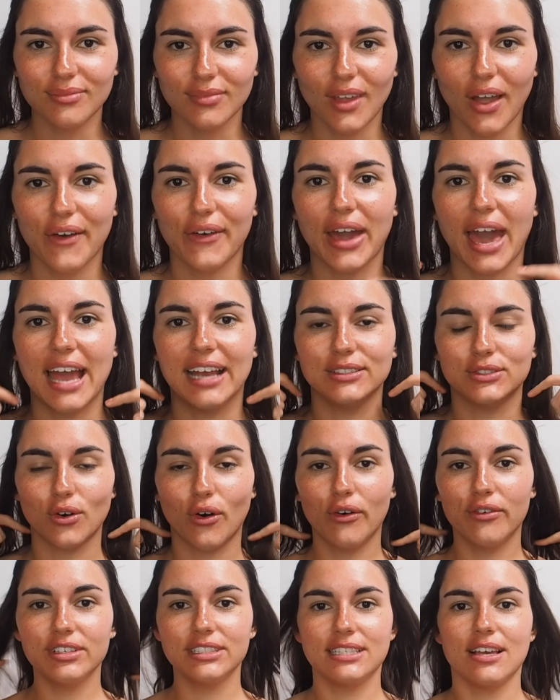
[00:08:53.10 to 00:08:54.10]
Okay, so
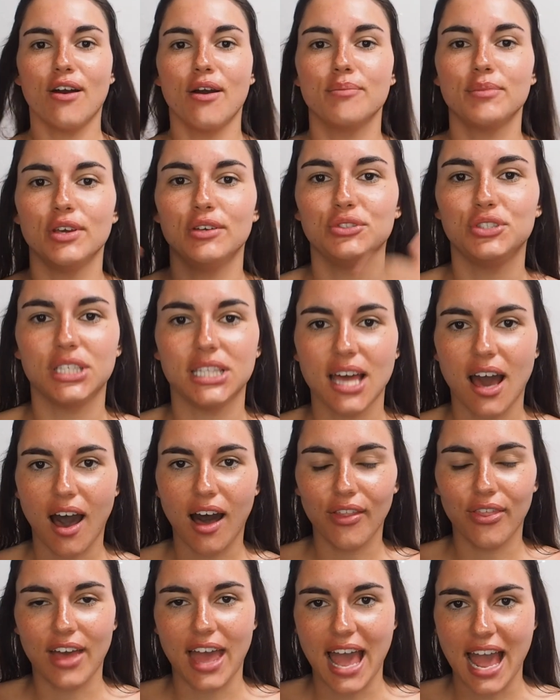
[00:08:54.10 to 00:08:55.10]
obviously I'm usually the
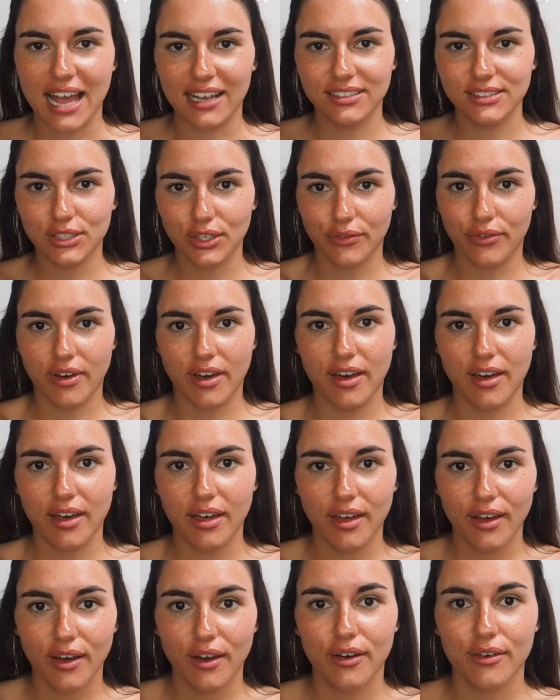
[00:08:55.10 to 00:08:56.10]
other end of a
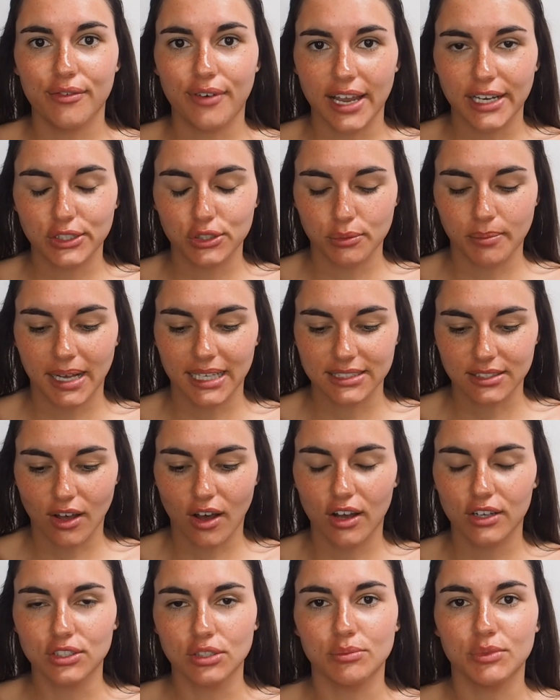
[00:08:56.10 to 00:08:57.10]
facial
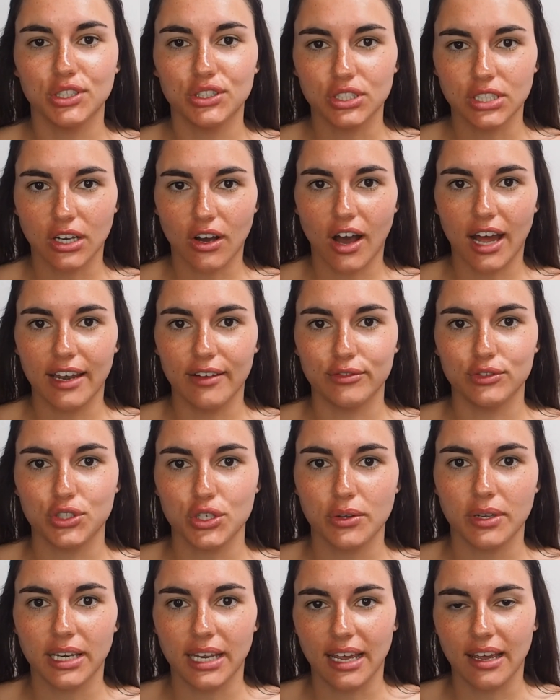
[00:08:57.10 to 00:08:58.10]
massage. I'm usually kind of
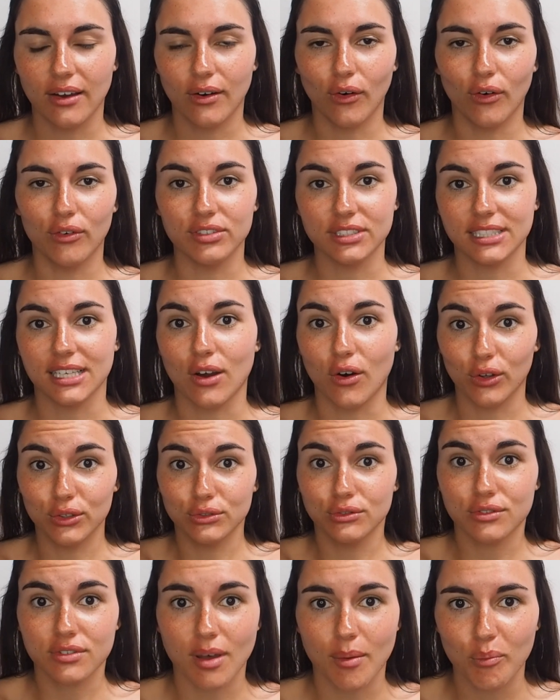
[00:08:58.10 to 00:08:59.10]
doing it obviously
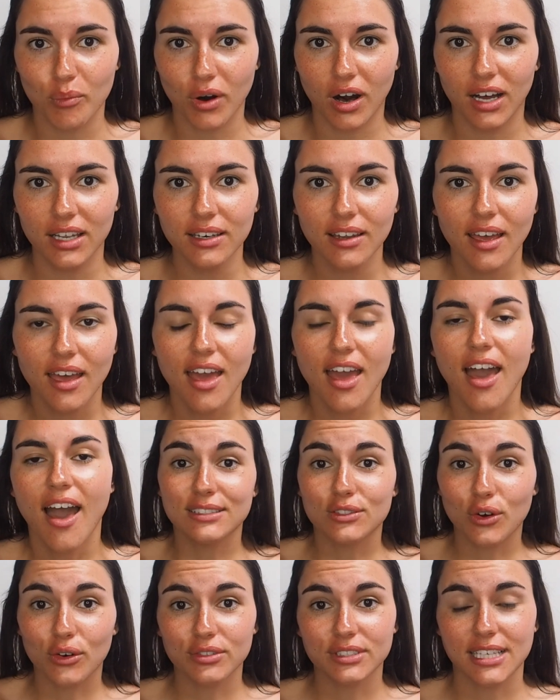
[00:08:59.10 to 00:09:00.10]
on someone.
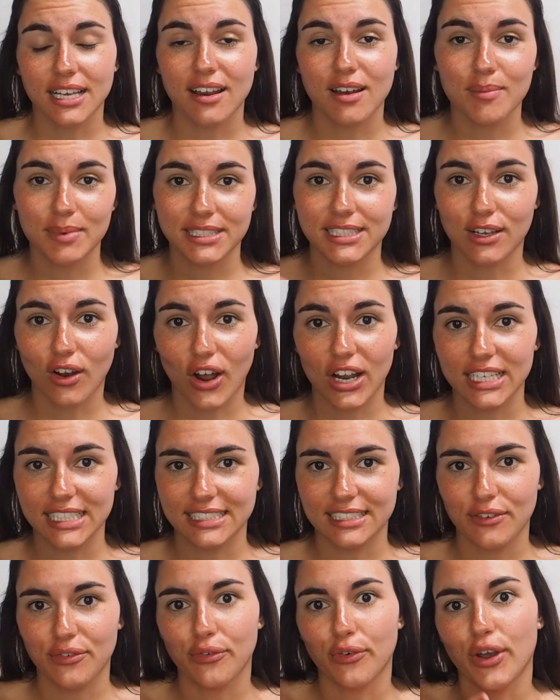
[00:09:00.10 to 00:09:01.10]
It's obviously going to be slightly
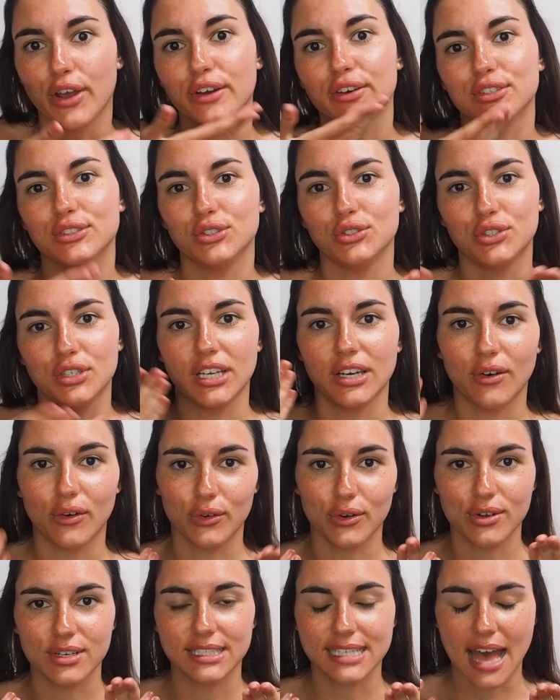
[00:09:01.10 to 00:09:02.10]
different because you're doing it on
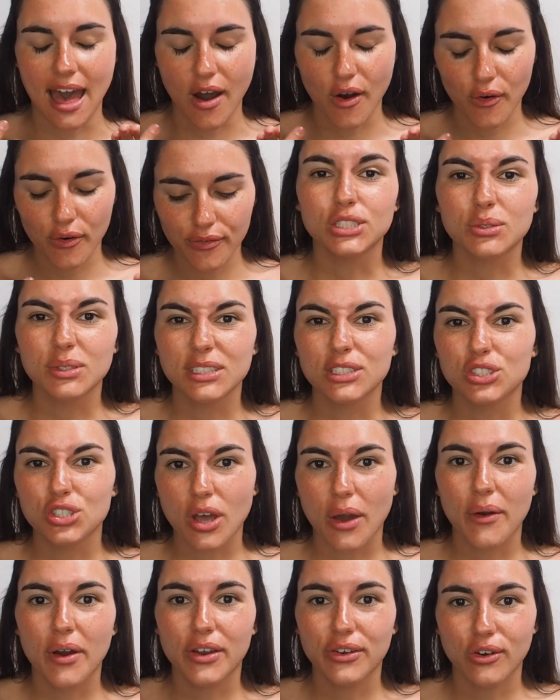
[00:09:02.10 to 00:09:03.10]
yourself. Just want to
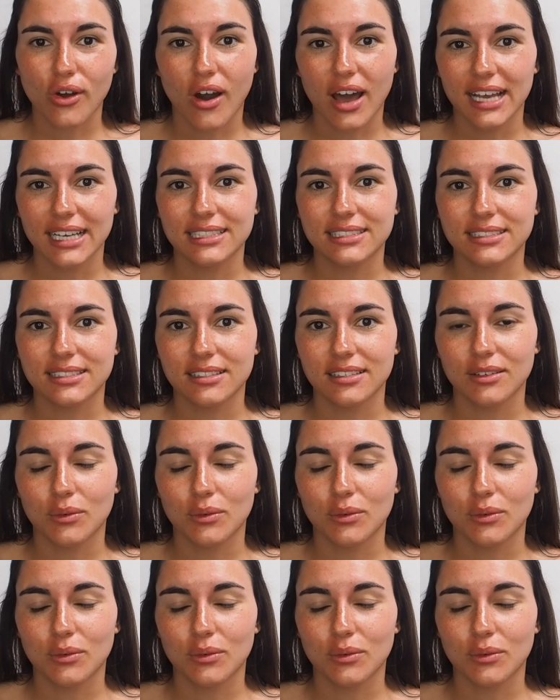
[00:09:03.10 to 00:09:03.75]
show a nice